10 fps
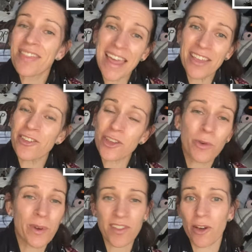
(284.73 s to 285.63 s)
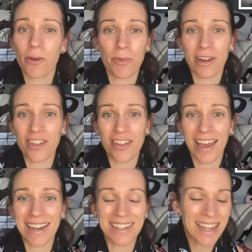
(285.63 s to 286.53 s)
Thank you. You are so
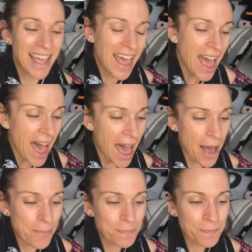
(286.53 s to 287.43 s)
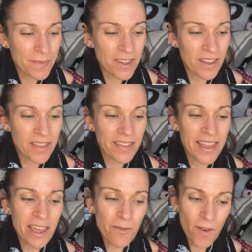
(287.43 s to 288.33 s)
appreciated.
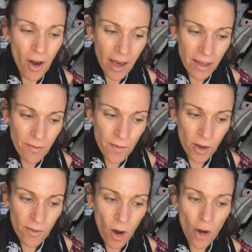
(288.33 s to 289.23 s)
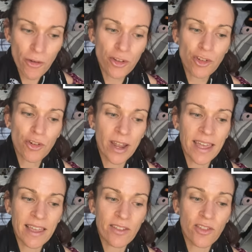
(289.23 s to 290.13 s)
Year 5 of
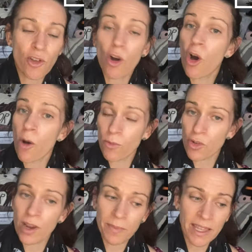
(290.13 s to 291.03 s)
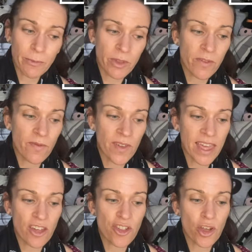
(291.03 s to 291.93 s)
HorrorTrees.com Trembling With
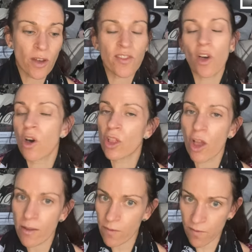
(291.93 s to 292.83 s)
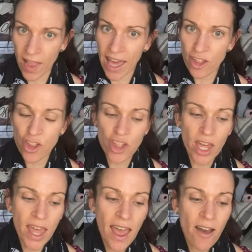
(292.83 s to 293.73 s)
Fear shows the online flash
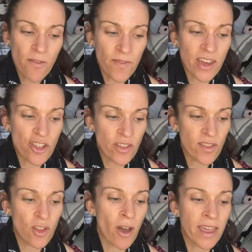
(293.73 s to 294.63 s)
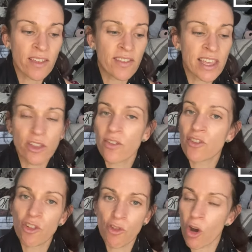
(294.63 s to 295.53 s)
fiction zone continues
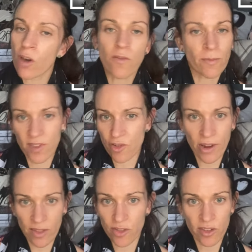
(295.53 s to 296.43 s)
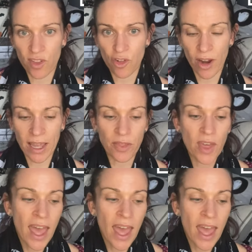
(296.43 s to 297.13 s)
to grow from strength to strength.